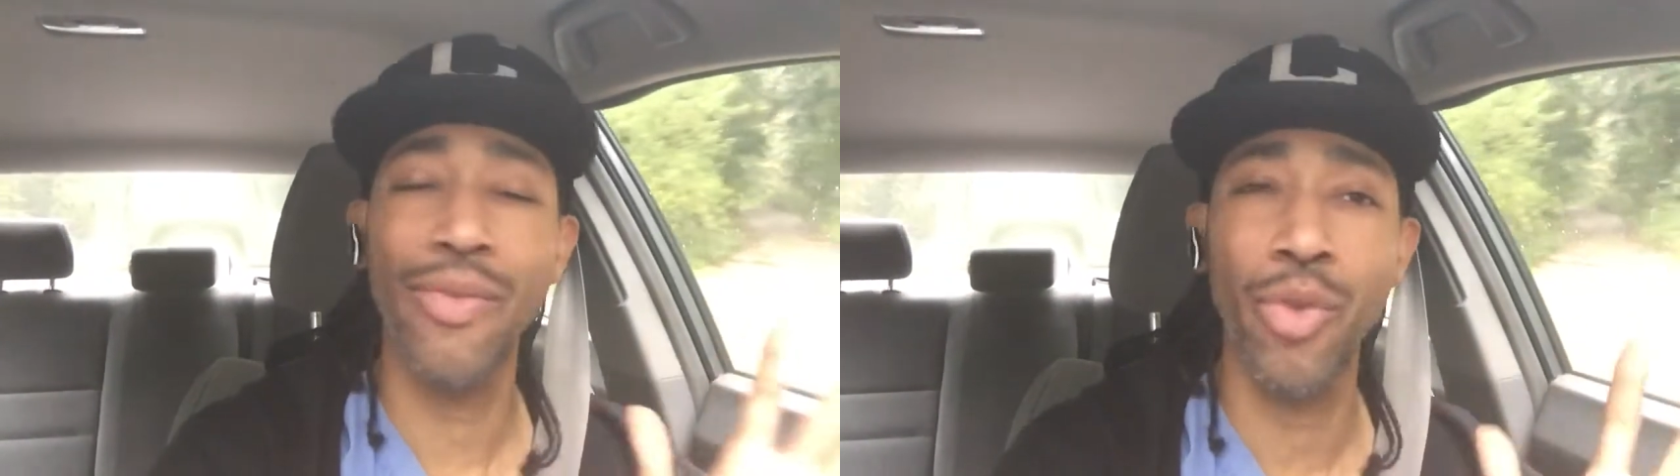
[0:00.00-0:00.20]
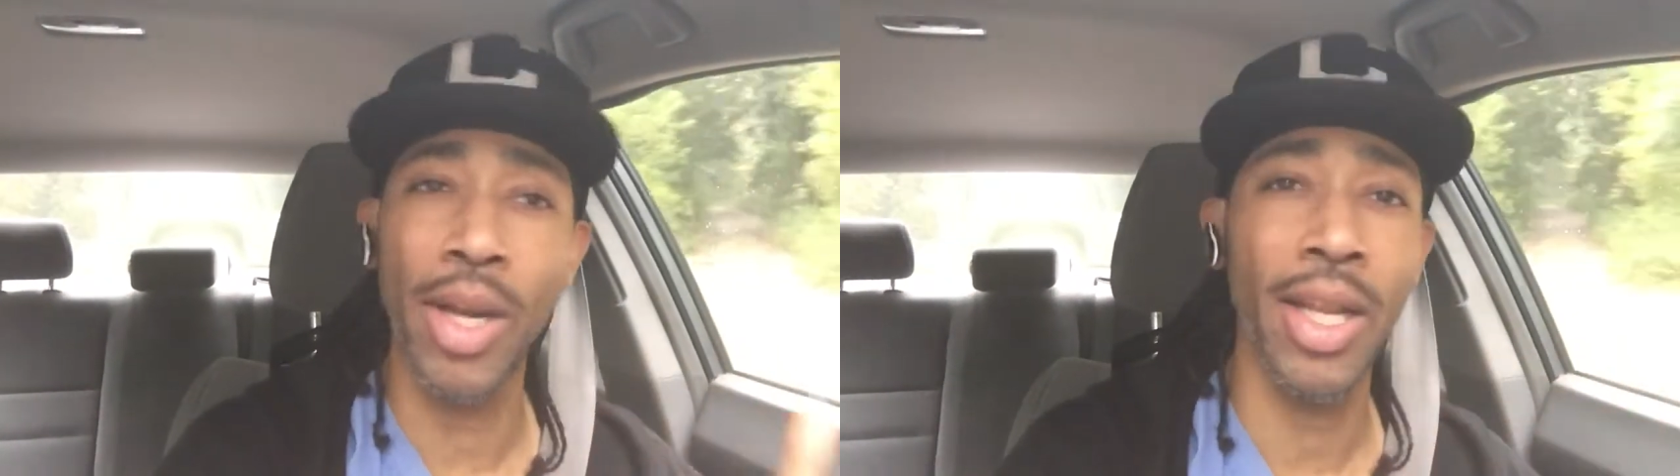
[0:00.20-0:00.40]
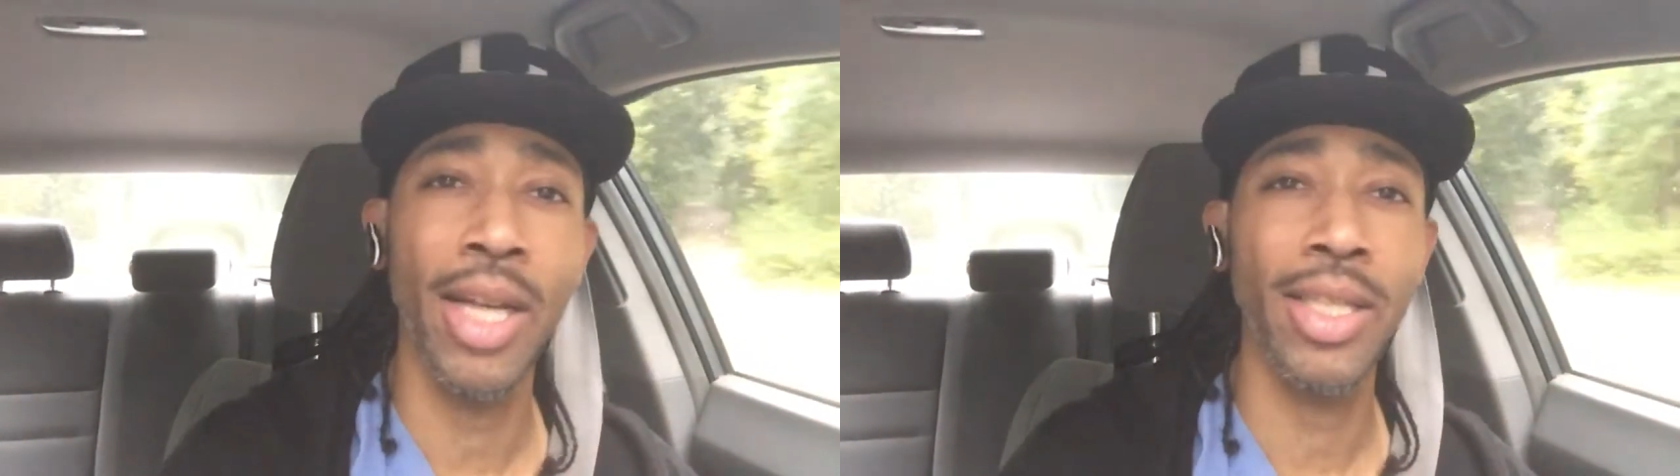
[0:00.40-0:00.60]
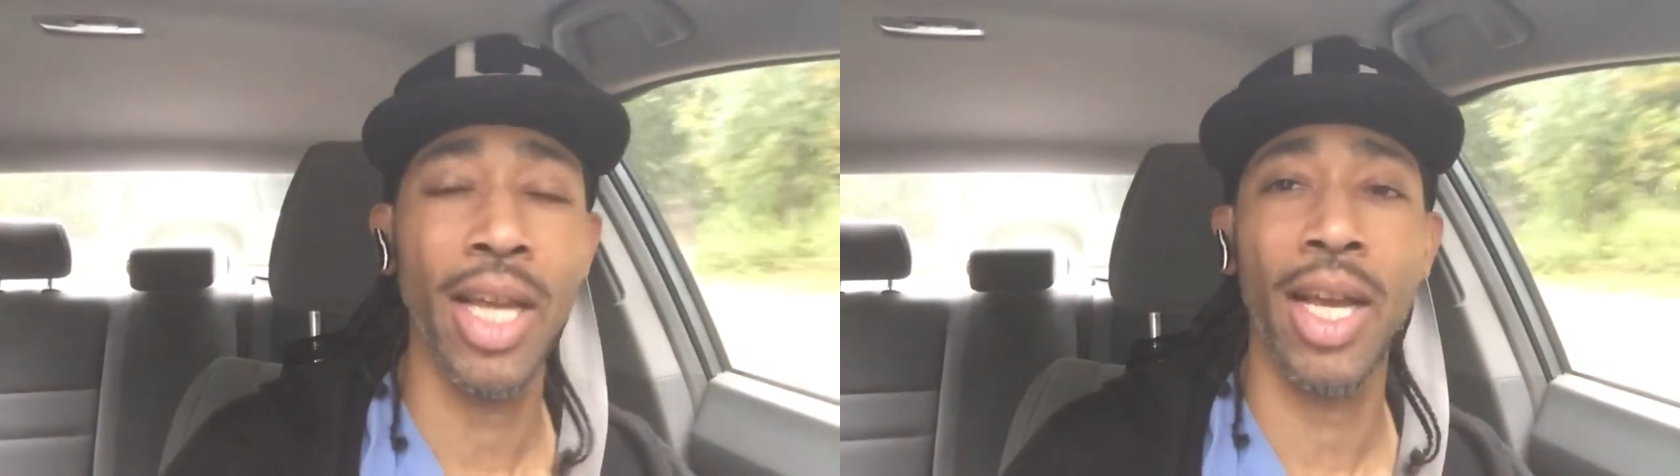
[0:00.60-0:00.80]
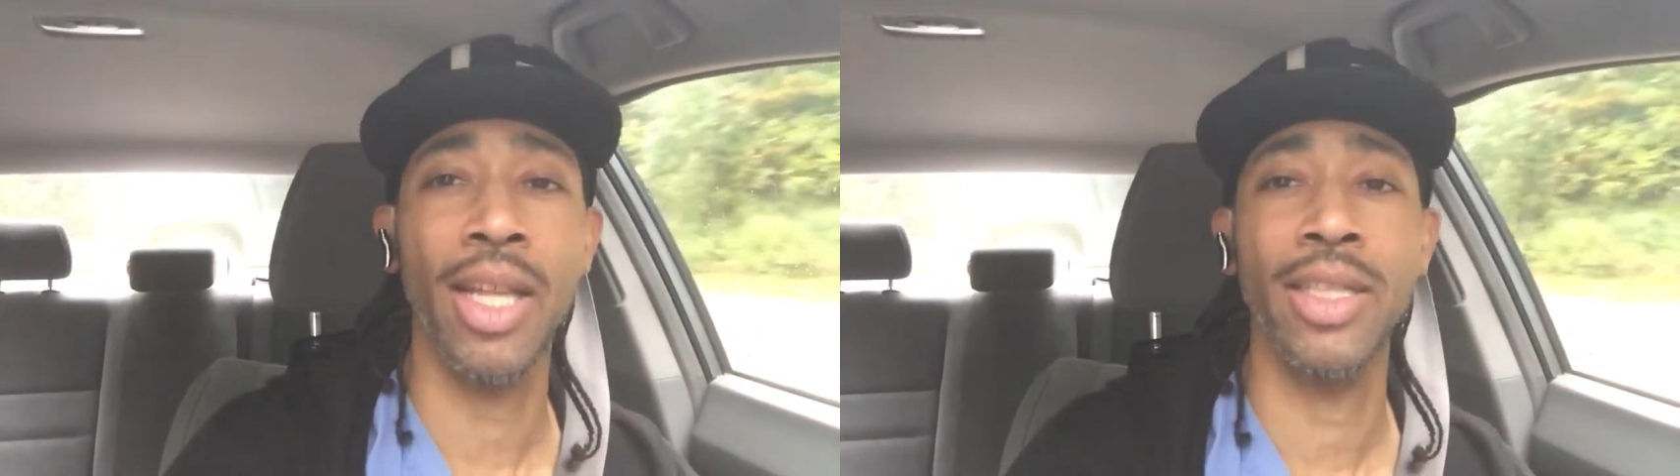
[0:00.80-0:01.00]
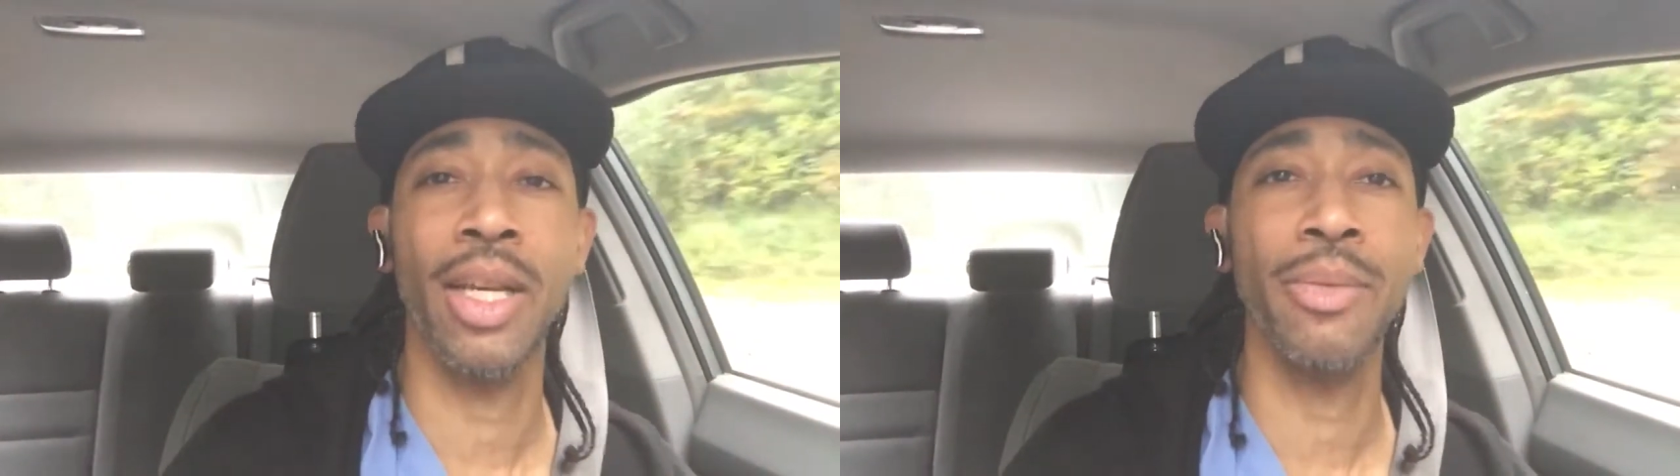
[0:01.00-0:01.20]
Freudian psychology,